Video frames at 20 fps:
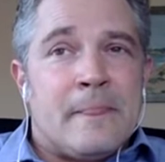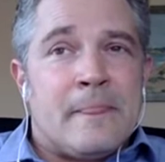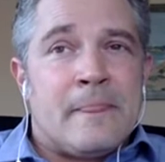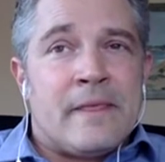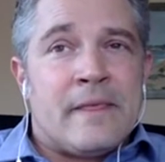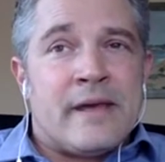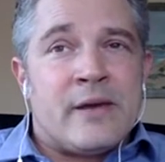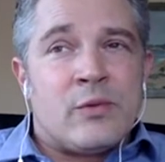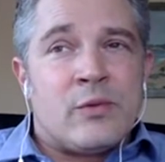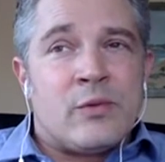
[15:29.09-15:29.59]

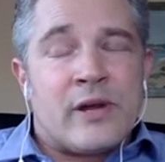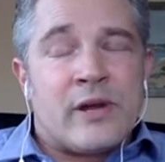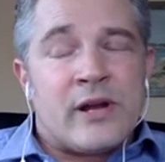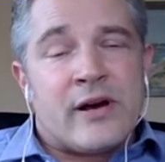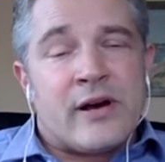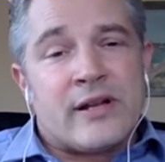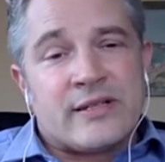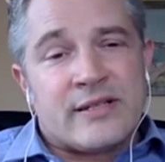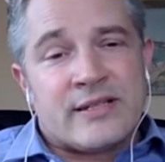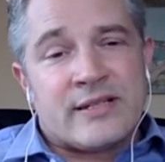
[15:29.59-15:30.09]
then went
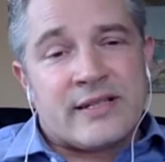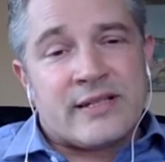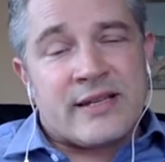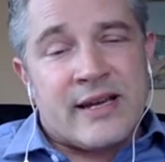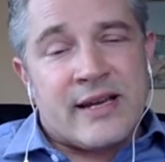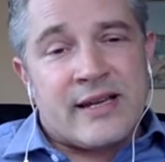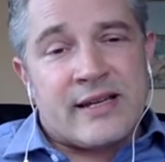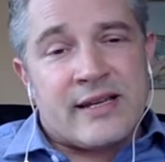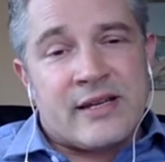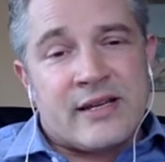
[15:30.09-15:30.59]
on to
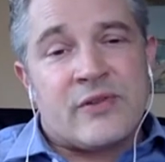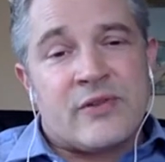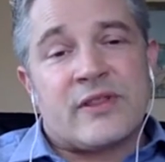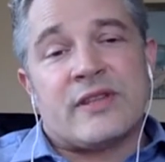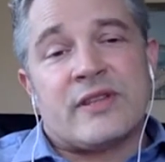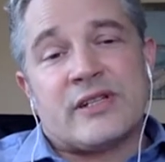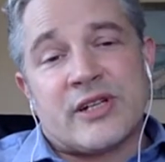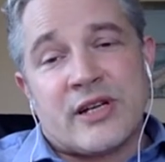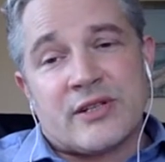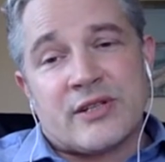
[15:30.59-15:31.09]
say,
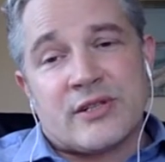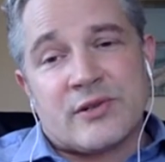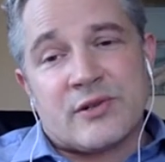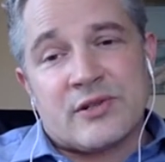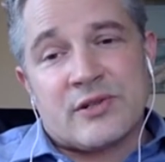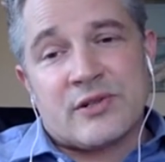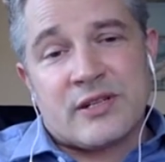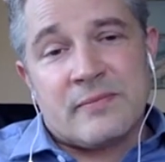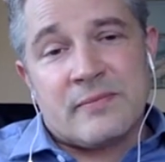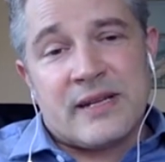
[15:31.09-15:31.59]
the chancellor
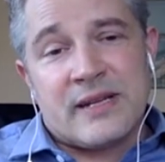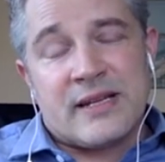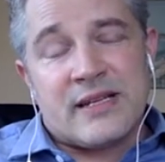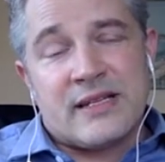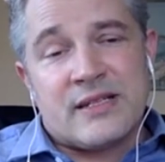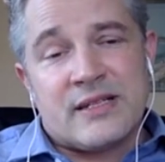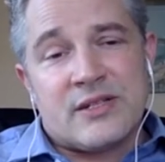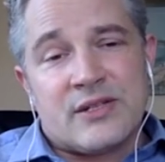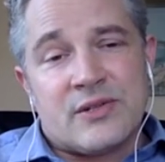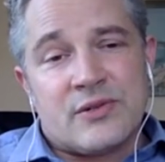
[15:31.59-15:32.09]
is
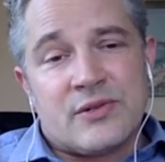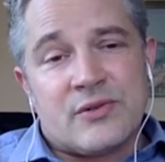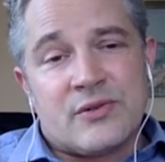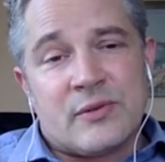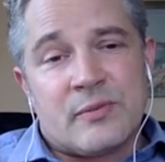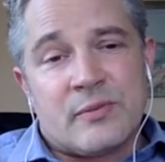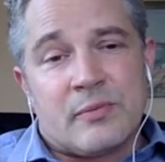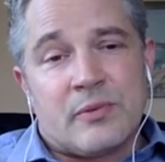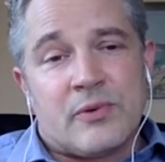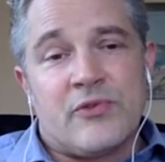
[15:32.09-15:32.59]
committed to
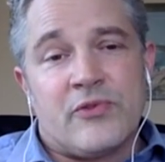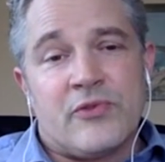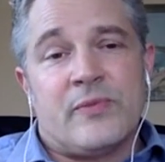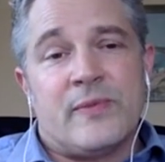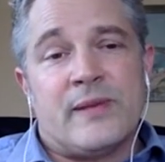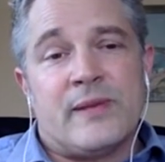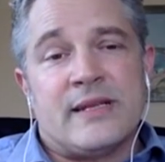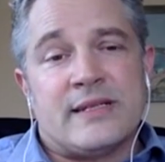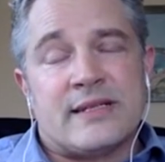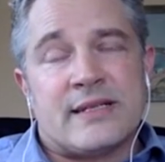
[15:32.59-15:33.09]

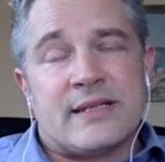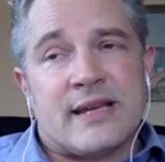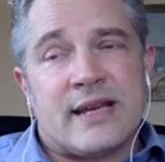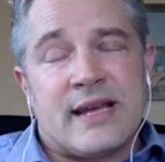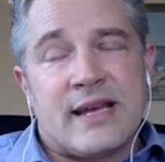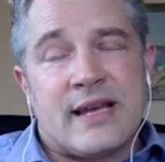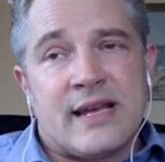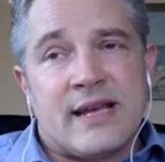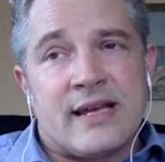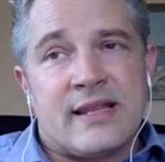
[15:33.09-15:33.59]
improvement,
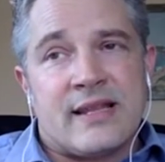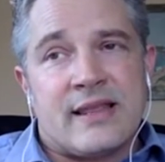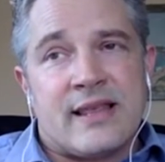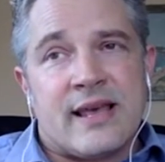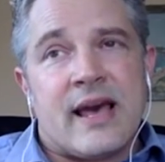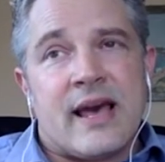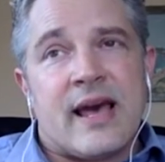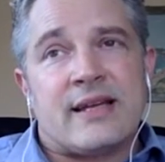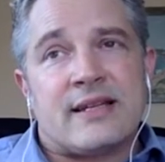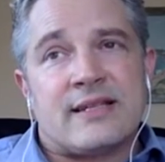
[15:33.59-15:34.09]
and
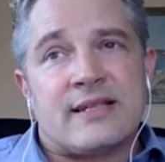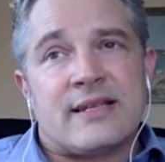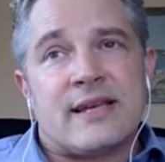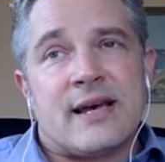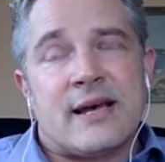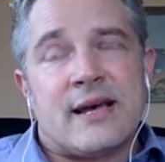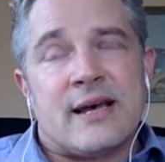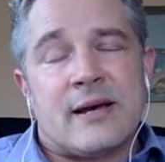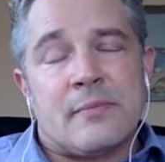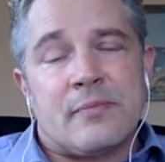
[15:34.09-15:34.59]
that
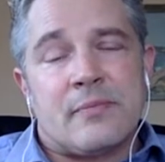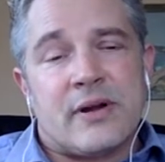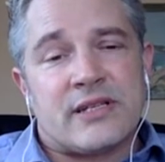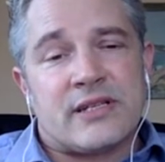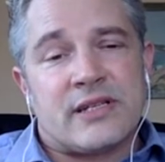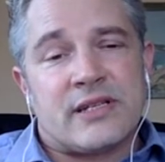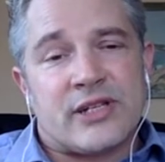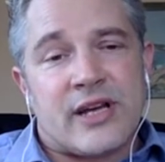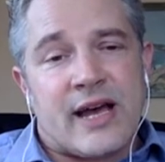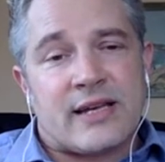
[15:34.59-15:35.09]

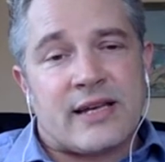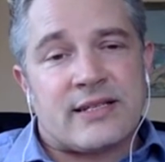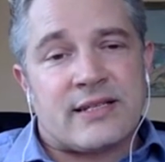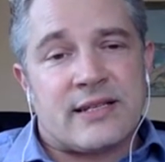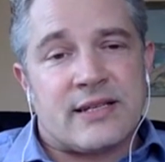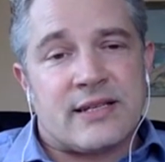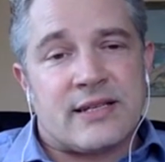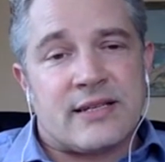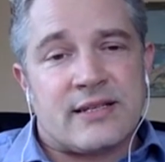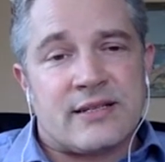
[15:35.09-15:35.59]
President
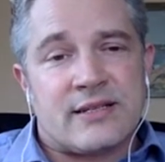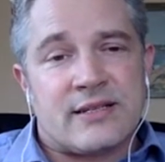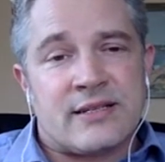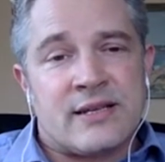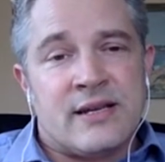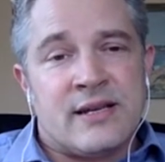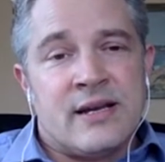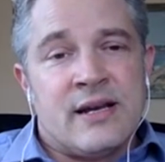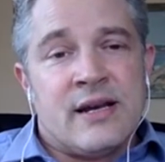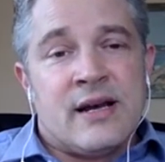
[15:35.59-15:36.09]
Jackson's
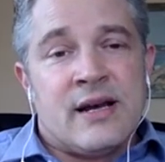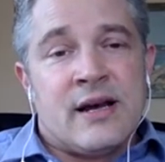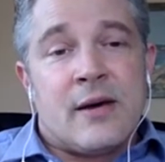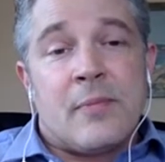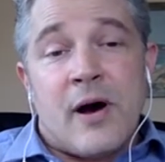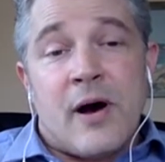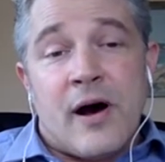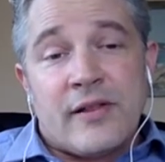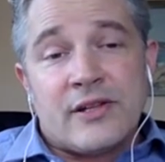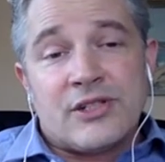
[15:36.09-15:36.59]

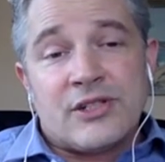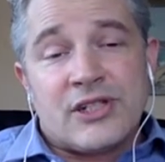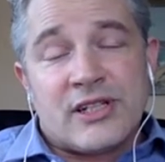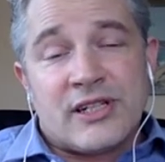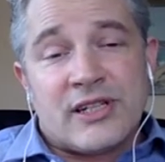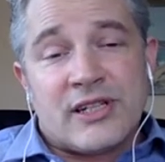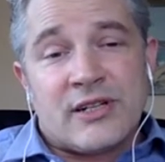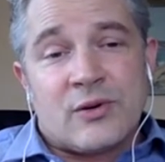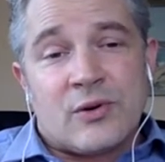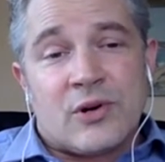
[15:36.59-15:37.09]

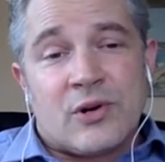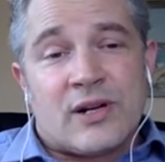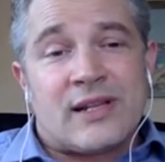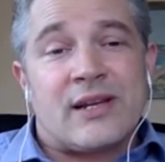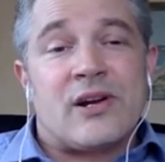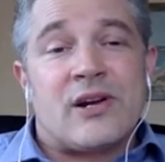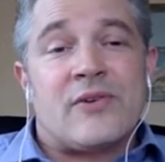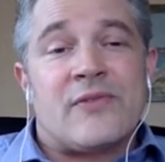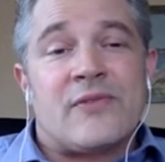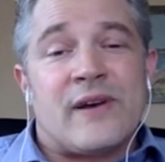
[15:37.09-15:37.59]
apology or
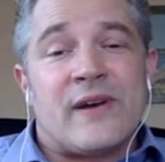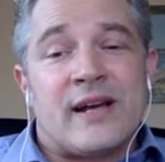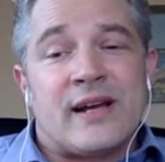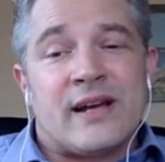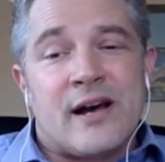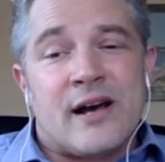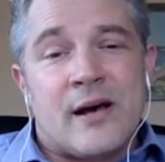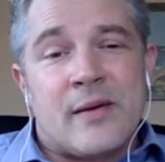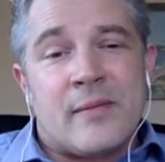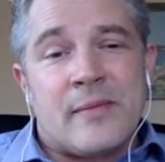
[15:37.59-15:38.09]
clarifying
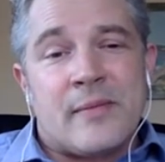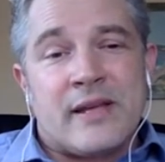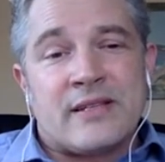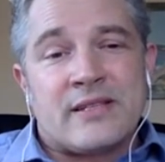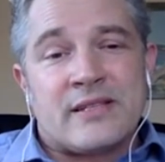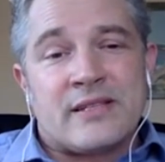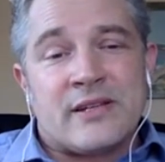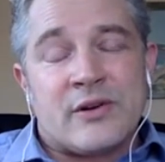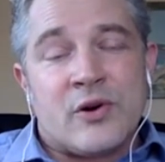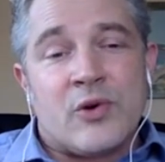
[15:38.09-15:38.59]

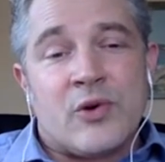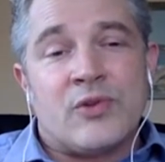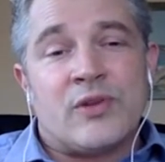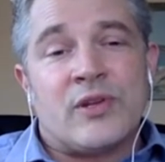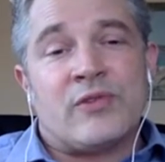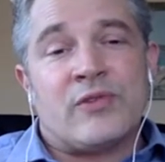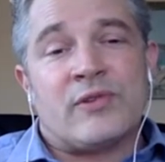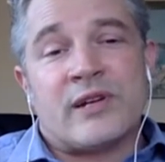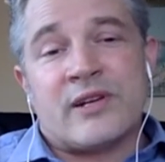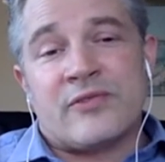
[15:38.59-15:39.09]
comments,
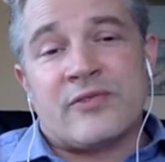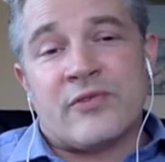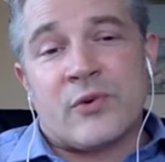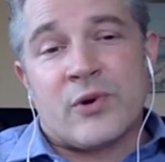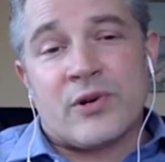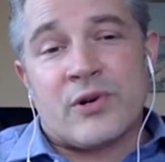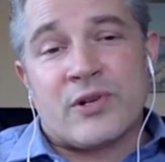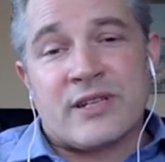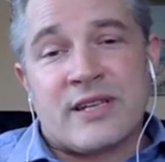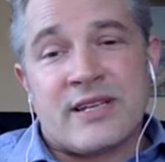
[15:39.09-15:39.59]
only
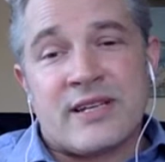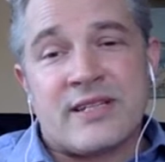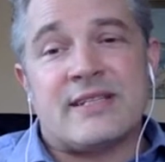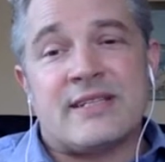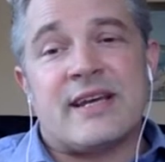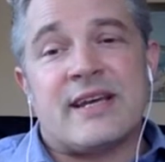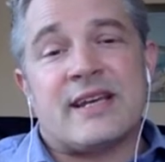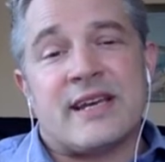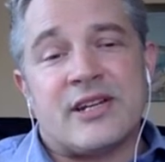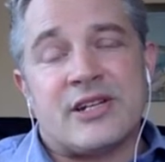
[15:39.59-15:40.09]
reinforce his
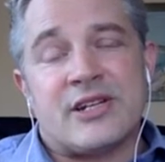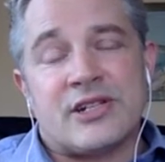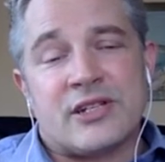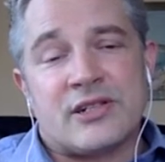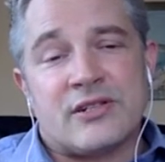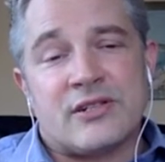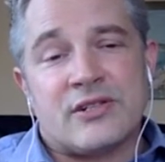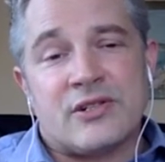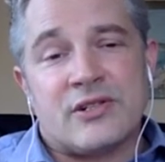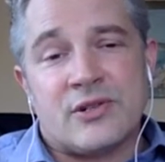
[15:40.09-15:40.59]

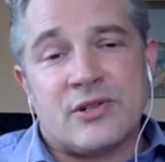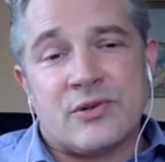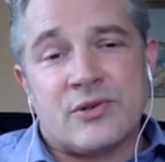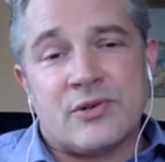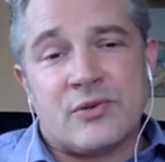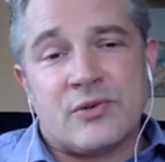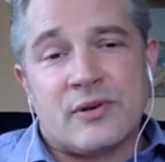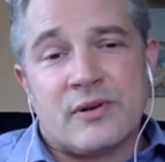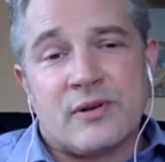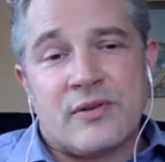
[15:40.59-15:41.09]
dedication
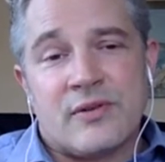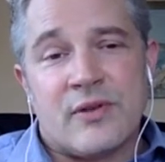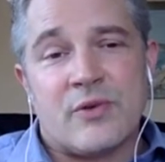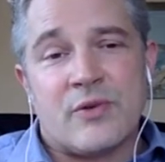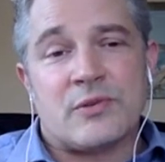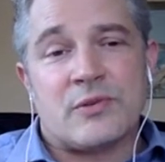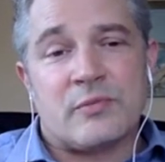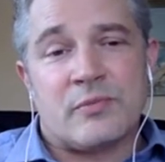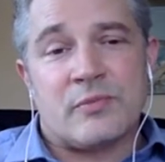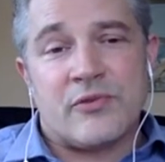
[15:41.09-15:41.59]
to
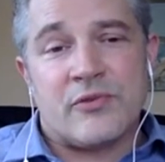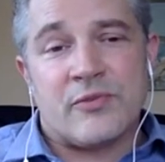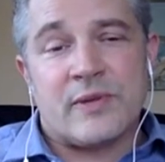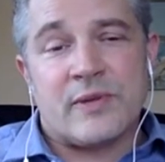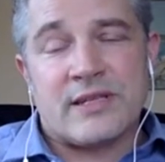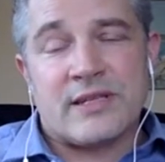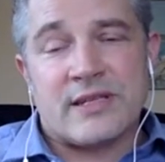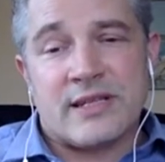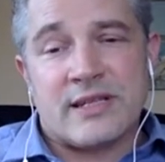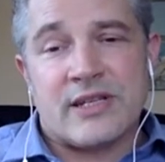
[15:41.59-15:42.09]
those
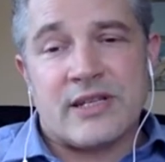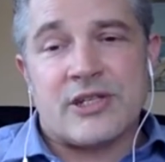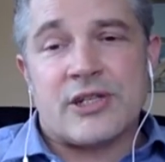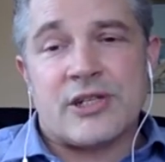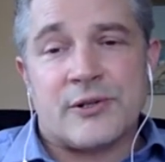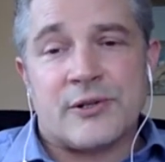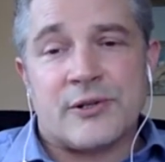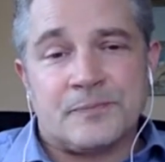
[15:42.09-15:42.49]
improvements in the issue.